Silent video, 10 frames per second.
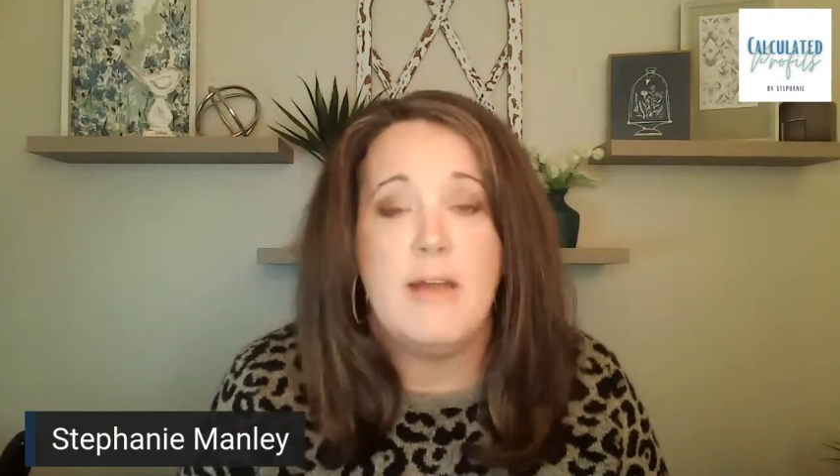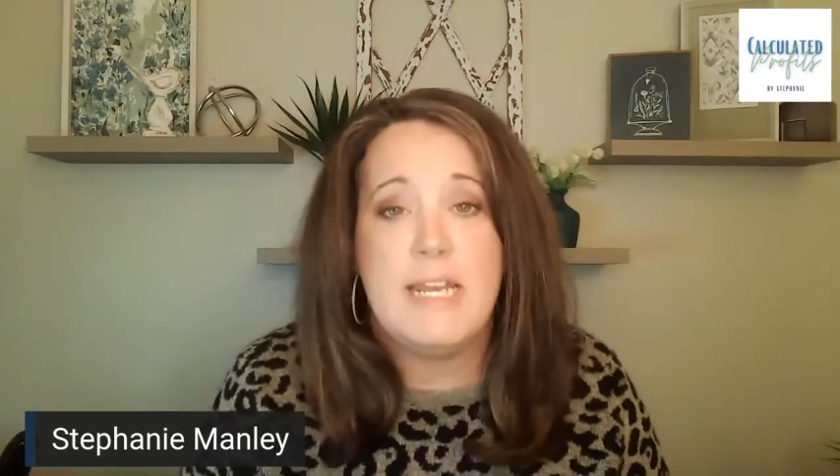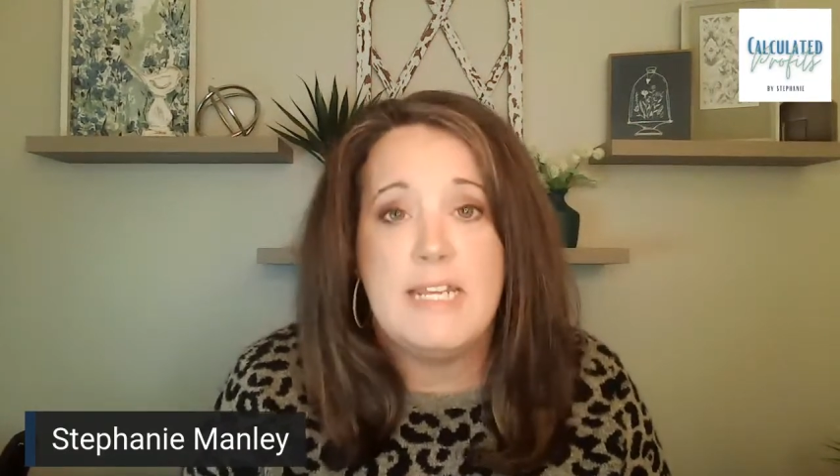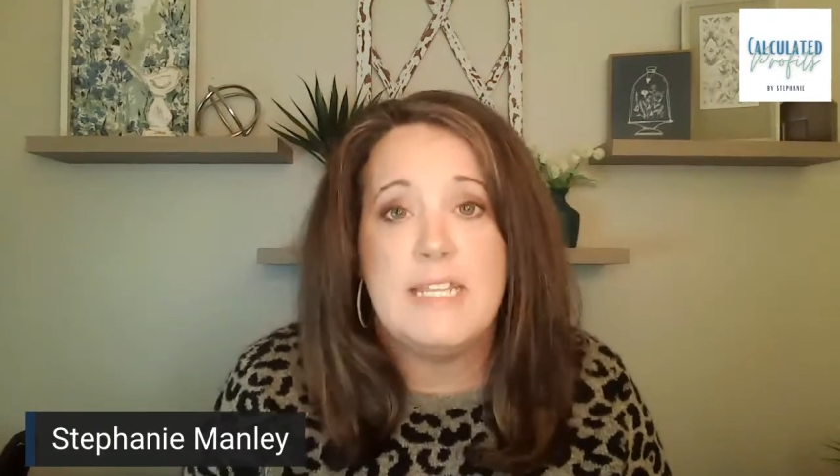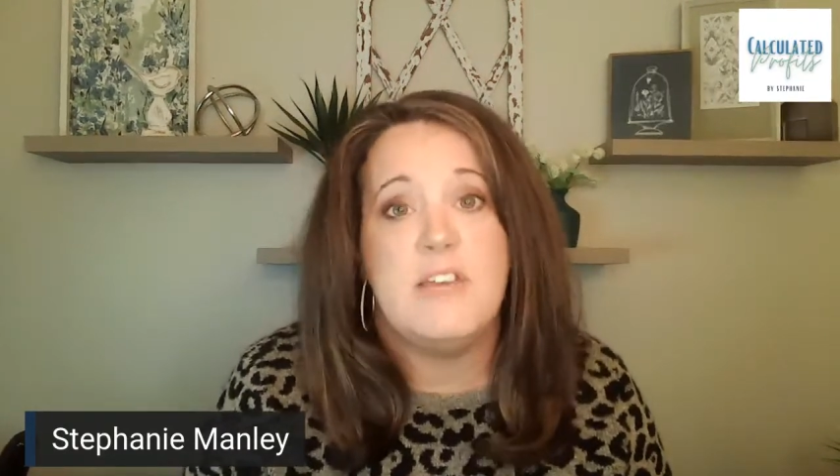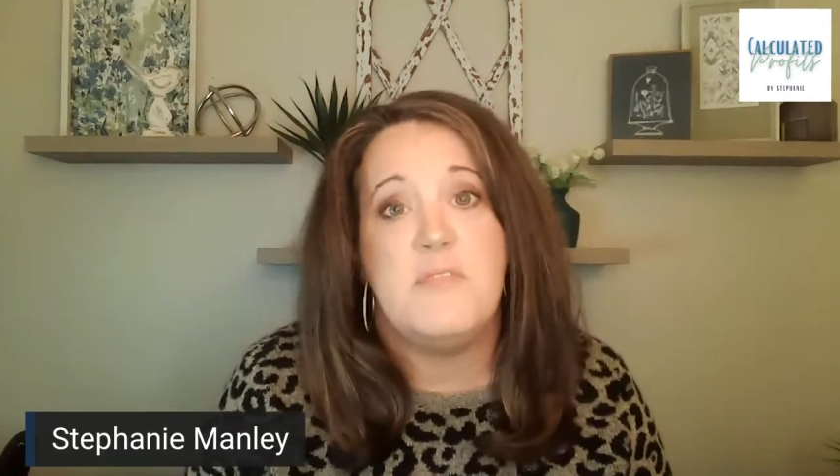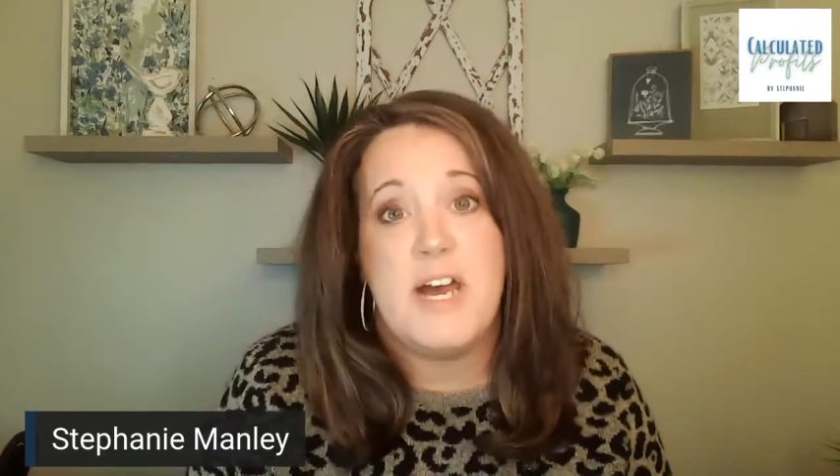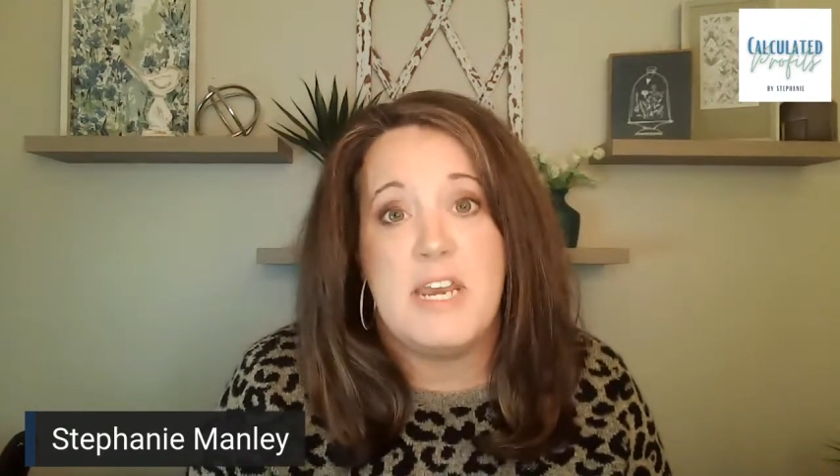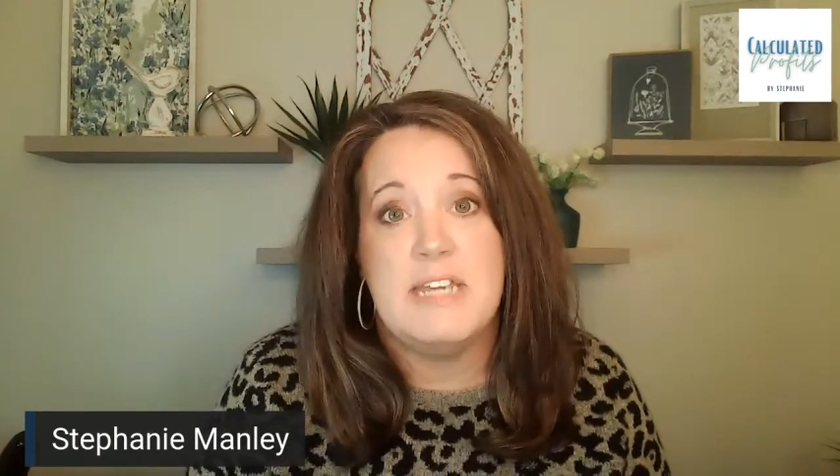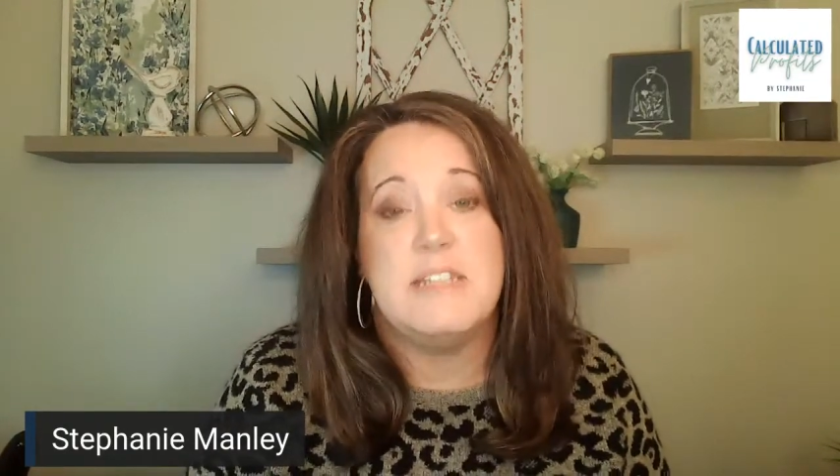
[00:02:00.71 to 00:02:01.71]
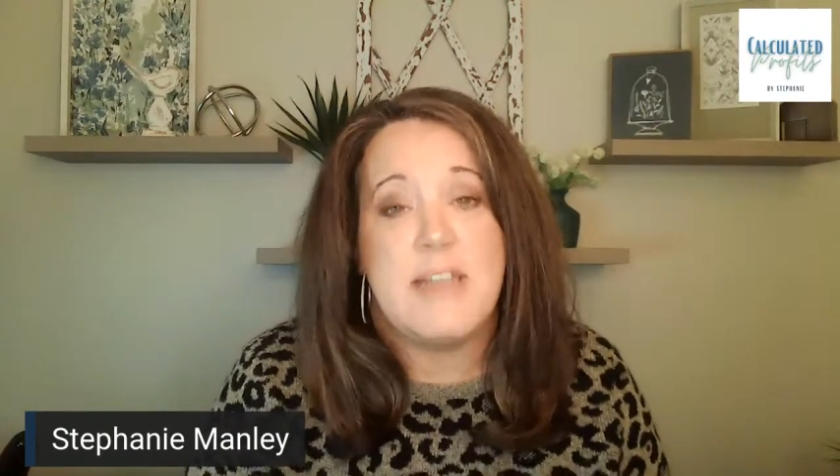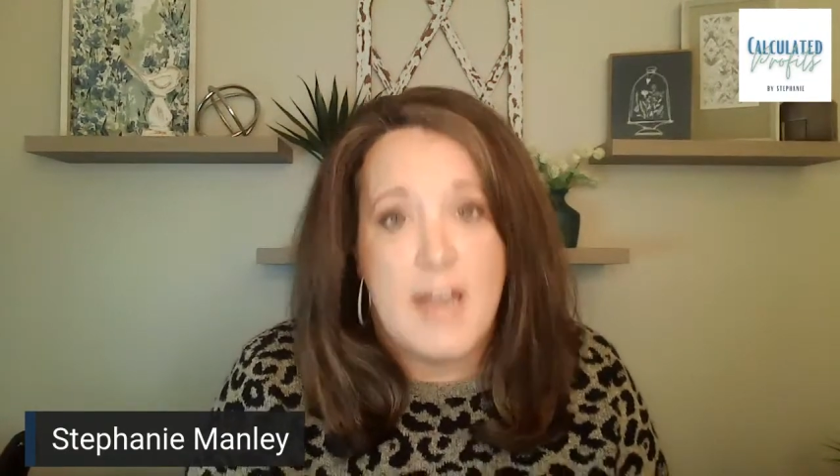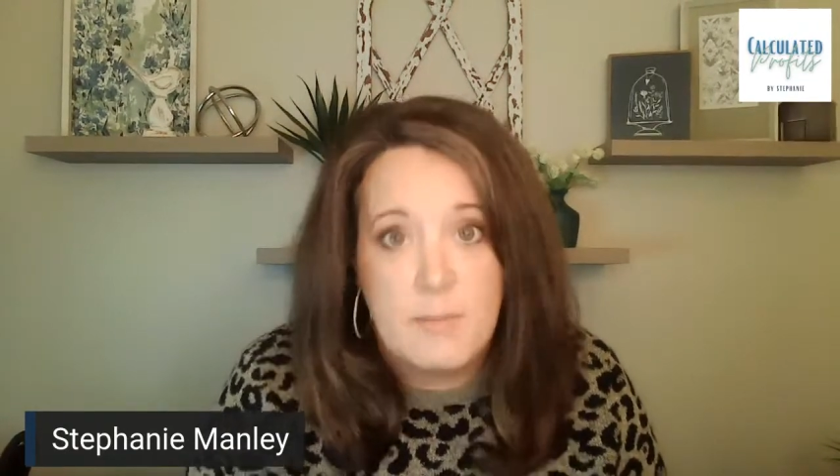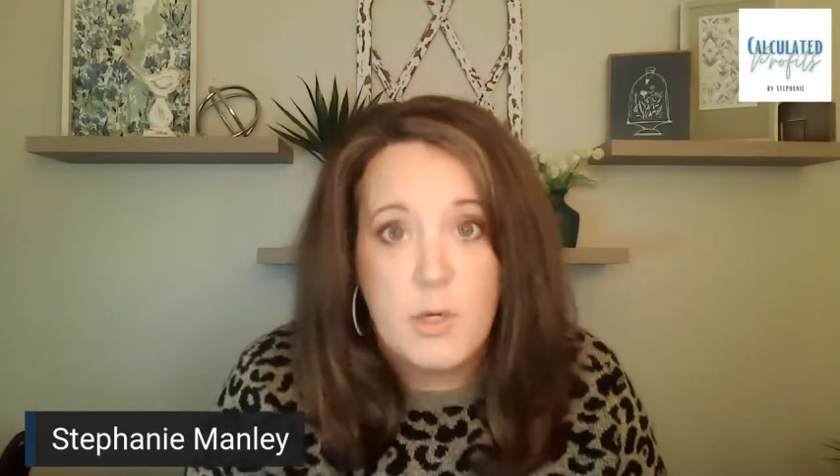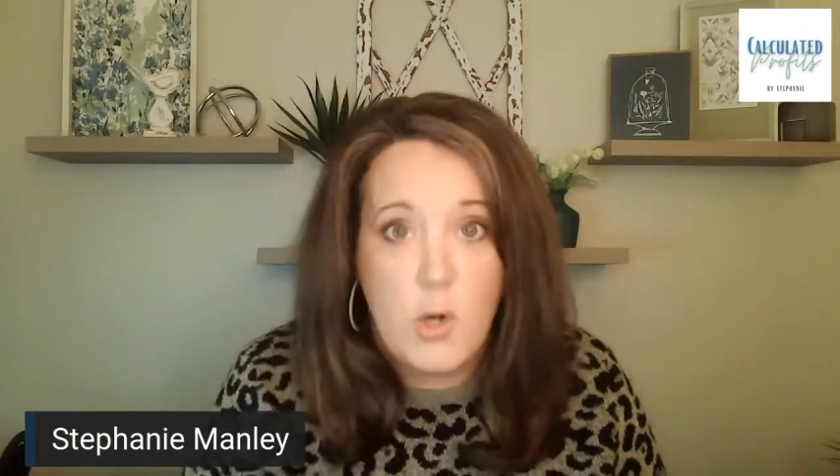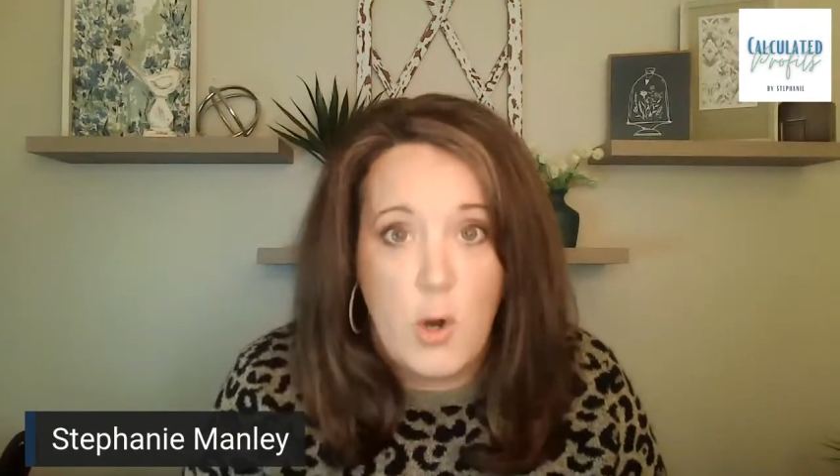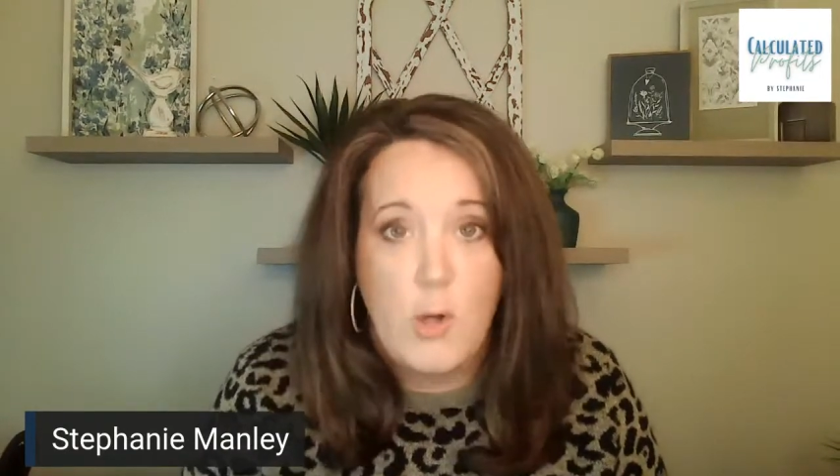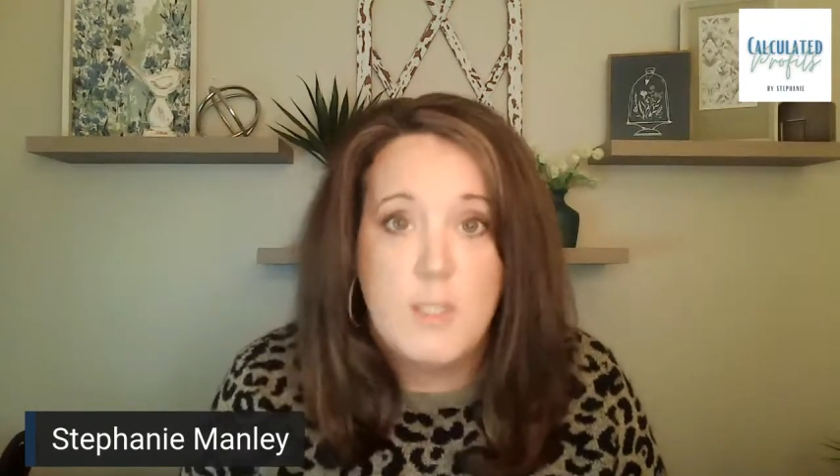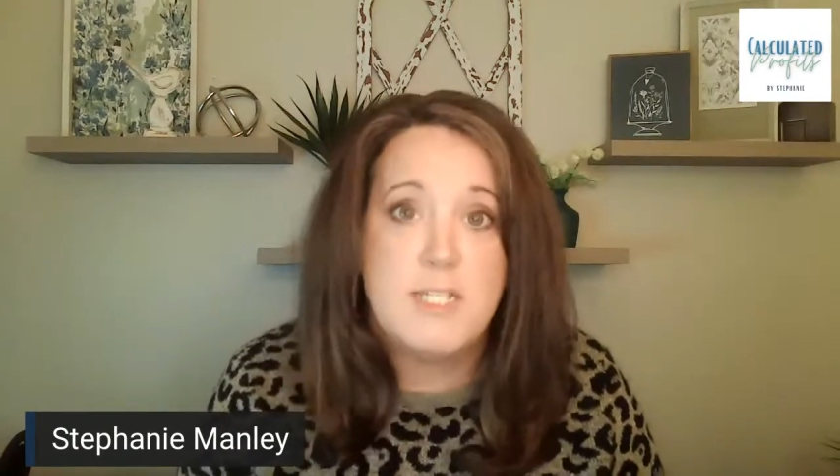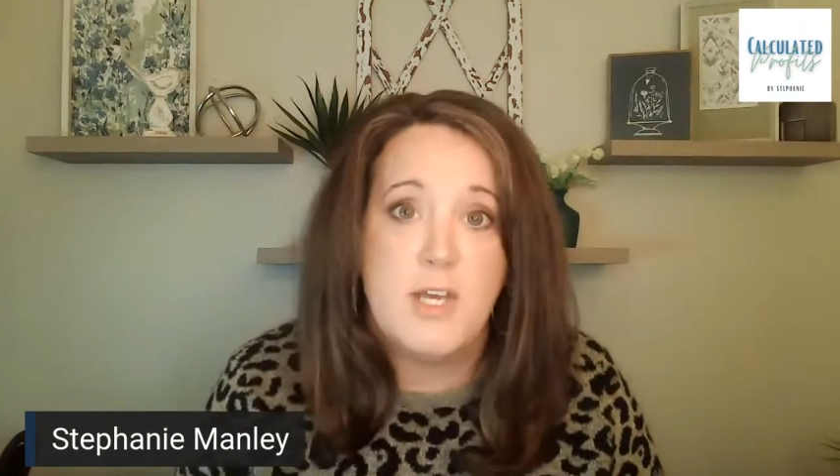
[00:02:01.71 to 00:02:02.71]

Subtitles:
anything finance, I'm your girl. So